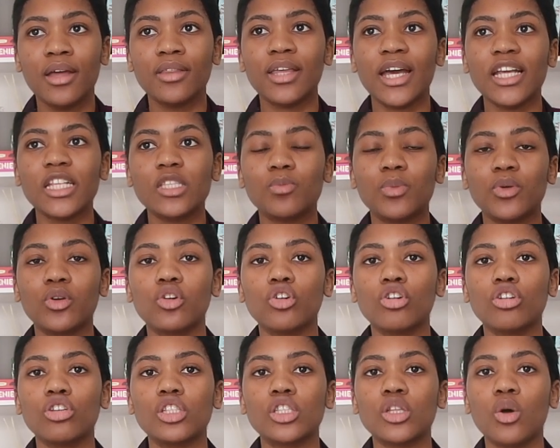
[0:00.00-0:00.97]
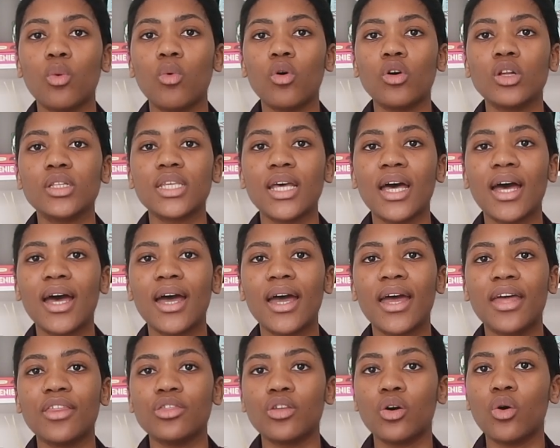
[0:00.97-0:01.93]
That's because the water
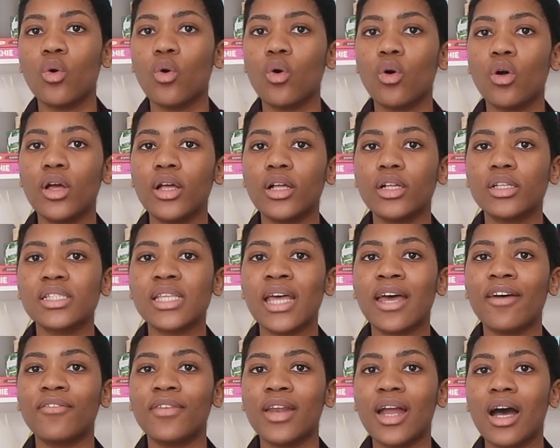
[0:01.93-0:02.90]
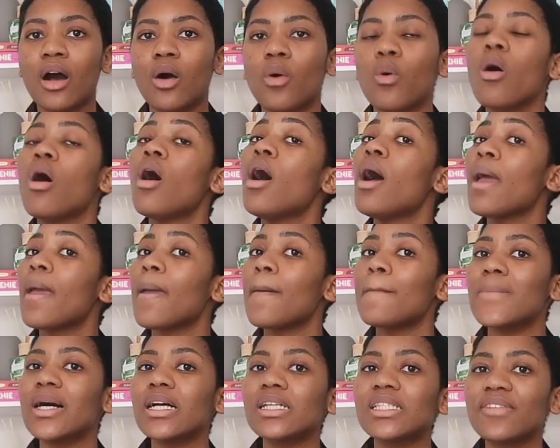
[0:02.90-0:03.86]
and the oils have now
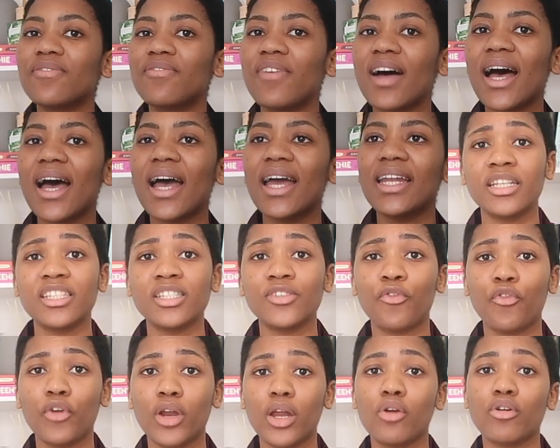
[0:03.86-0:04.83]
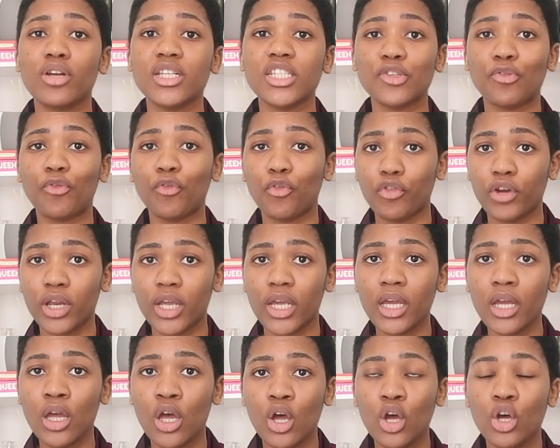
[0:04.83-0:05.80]
emulsified. It's fragrance
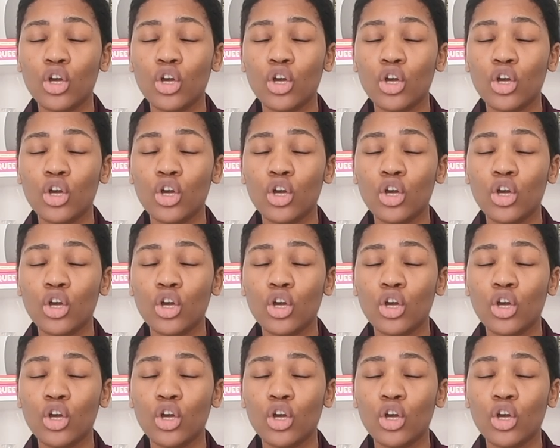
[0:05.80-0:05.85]
free.